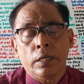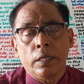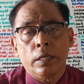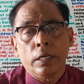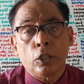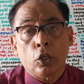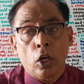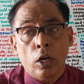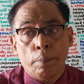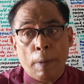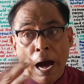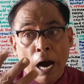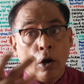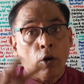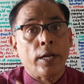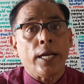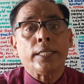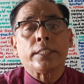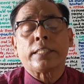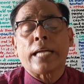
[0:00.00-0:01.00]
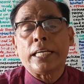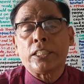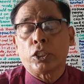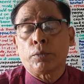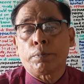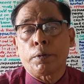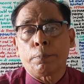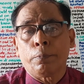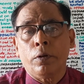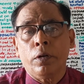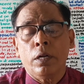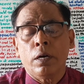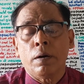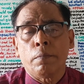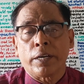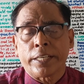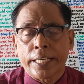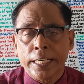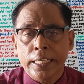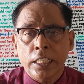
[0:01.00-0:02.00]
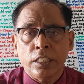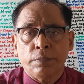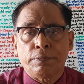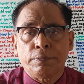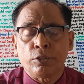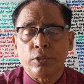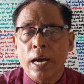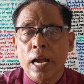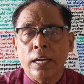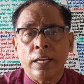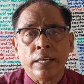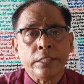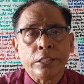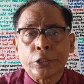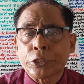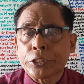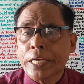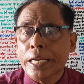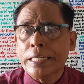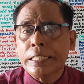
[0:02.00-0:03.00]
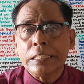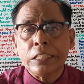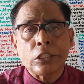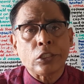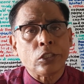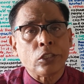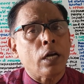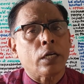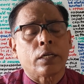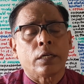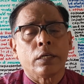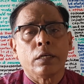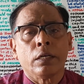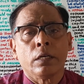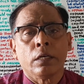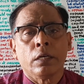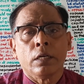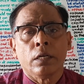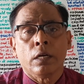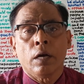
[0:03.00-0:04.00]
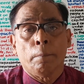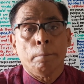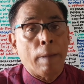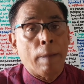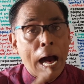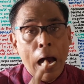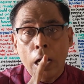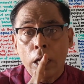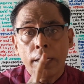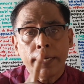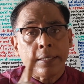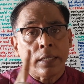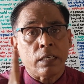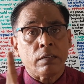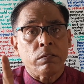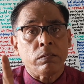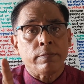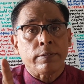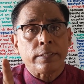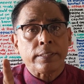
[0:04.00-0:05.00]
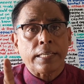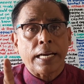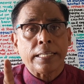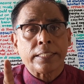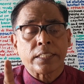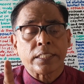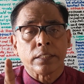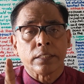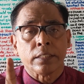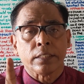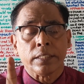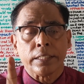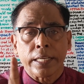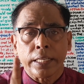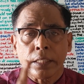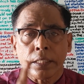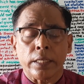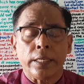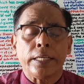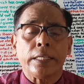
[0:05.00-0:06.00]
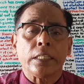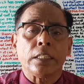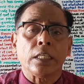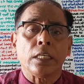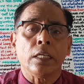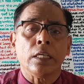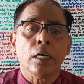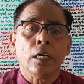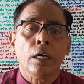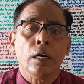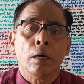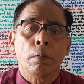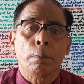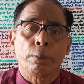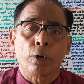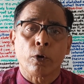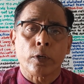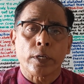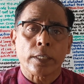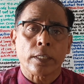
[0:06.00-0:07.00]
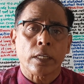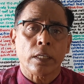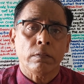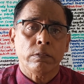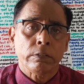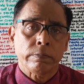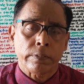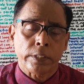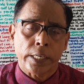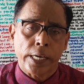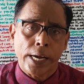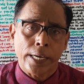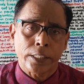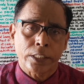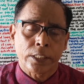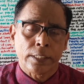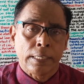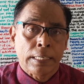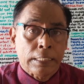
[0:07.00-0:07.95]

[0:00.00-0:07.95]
It will violate rights of people. But critics view that state is not violator of human rights. Rather, it is a protector of human rights.